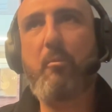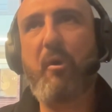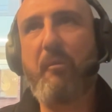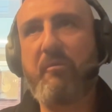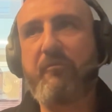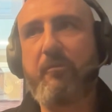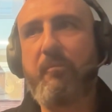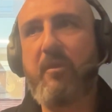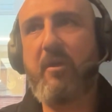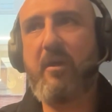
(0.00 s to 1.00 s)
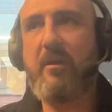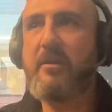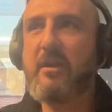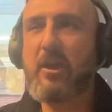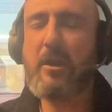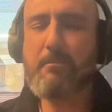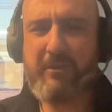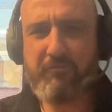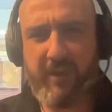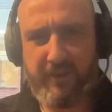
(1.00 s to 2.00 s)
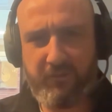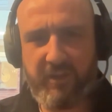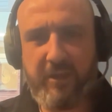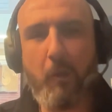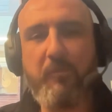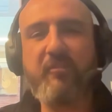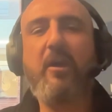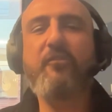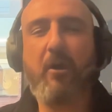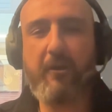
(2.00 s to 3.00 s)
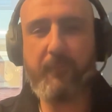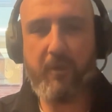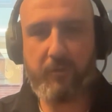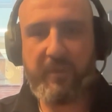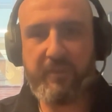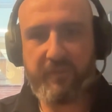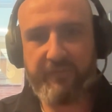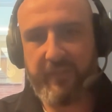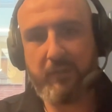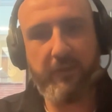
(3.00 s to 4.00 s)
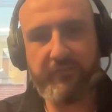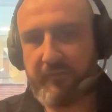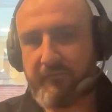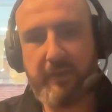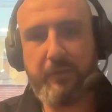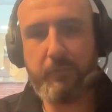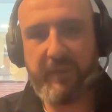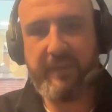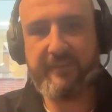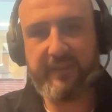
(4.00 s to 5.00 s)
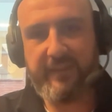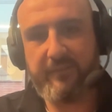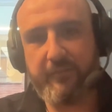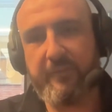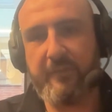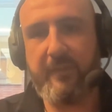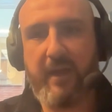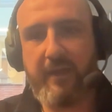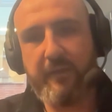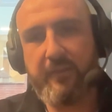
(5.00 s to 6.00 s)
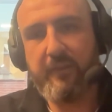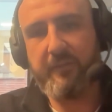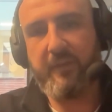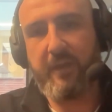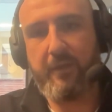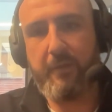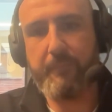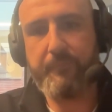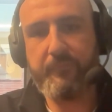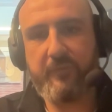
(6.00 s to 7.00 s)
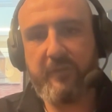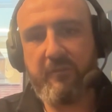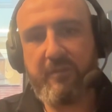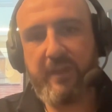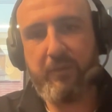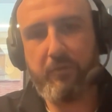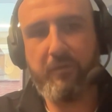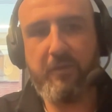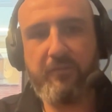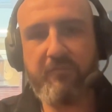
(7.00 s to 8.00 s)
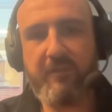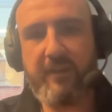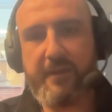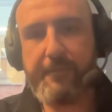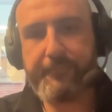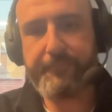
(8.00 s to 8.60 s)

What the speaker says: But from the kind of mid-range e-commerce clients that I work with, that lifetime value piece is something that they're very keen on nurturing. Yeah.